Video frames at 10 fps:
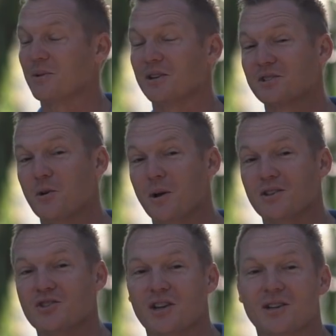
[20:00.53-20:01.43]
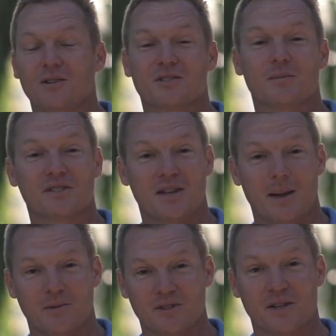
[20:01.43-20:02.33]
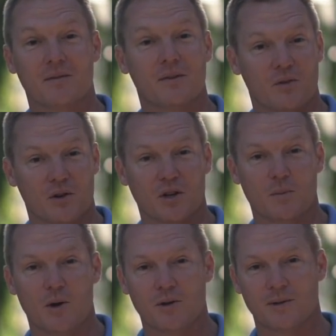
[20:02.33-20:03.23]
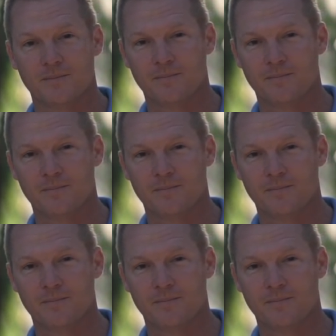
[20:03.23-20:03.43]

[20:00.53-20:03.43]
But let's go ahead and check out some examples of the VERTIGO mode.